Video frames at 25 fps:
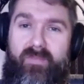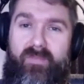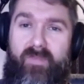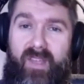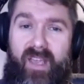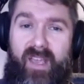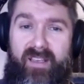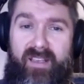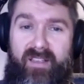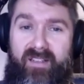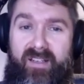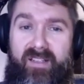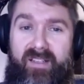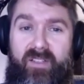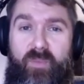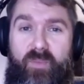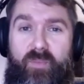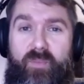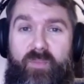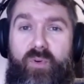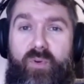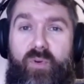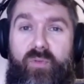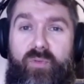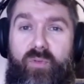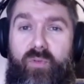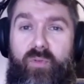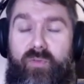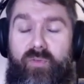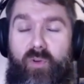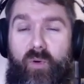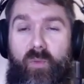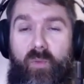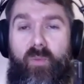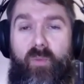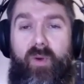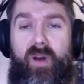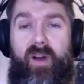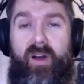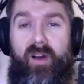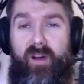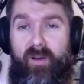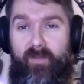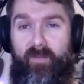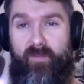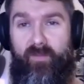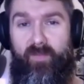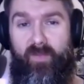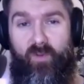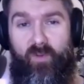and you need approval from
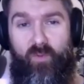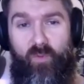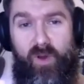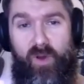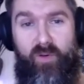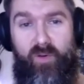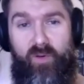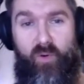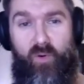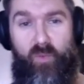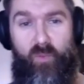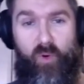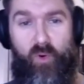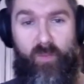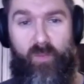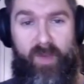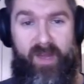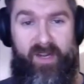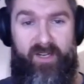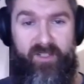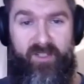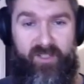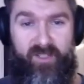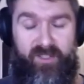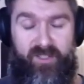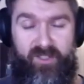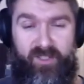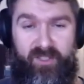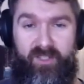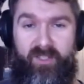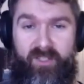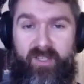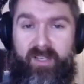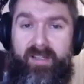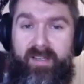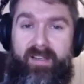one or more managers.